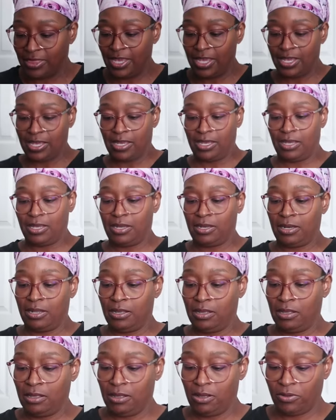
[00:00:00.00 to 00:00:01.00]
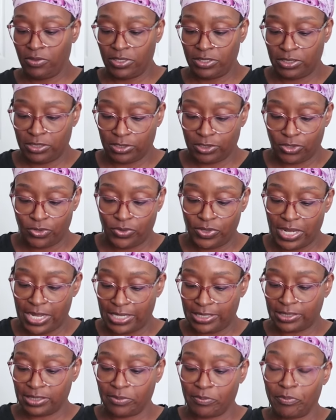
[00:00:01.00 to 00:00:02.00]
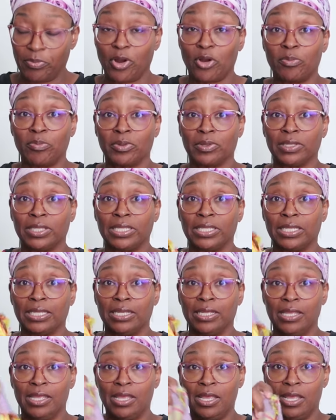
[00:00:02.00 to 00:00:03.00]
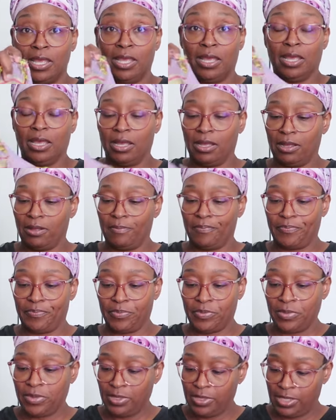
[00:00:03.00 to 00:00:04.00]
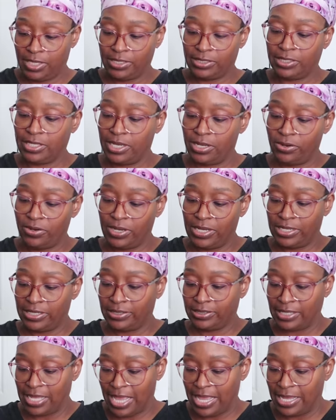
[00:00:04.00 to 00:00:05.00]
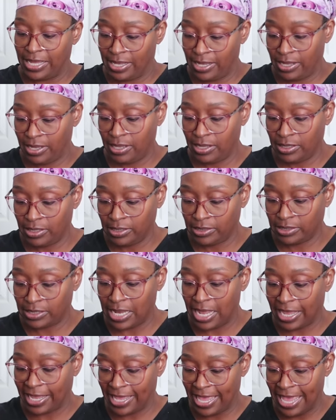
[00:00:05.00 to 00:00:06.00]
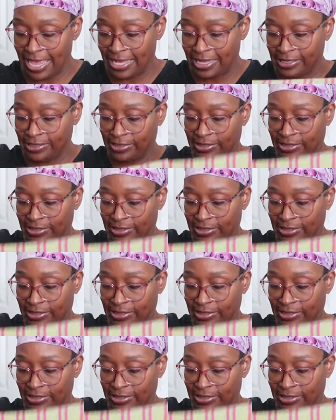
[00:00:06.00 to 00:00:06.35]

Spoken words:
then, this is cute. It has some purple in it. This here is a, looks like a,